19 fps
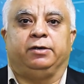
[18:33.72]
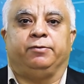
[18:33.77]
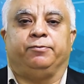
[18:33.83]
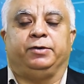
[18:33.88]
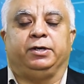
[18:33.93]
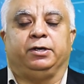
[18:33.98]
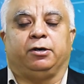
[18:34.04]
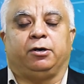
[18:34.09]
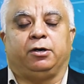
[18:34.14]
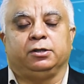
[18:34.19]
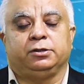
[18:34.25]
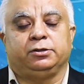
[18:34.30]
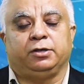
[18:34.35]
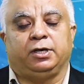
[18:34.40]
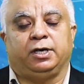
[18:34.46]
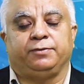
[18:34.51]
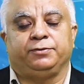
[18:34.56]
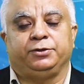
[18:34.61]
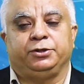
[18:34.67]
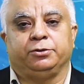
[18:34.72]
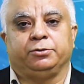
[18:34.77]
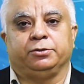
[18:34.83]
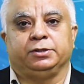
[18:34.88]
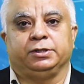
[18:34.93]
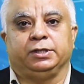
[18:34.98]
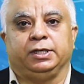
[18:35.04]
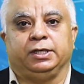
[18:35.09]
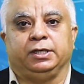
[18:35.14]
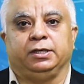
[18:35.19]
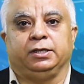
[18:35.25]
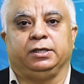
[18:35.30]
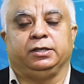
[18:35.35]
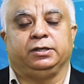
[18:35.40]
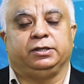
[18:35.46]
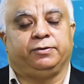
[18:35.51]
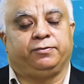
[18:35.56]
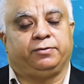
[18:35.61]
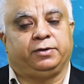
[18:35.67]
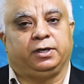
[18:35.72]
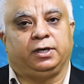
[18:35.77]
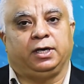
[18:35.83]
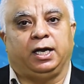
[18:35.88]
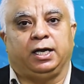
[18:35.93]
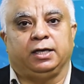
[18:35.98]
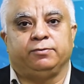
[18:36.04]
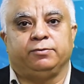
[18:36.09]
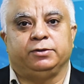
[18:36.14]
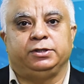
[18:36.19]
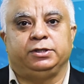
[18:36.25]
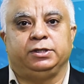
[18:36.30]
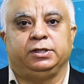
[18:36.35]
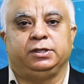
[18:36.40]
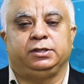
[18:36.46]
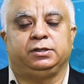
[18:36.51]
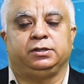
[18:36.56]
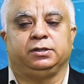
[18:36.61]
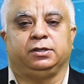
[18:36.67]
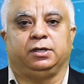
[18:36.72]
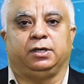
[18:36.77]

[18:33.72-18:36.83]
We also have shows in different languages,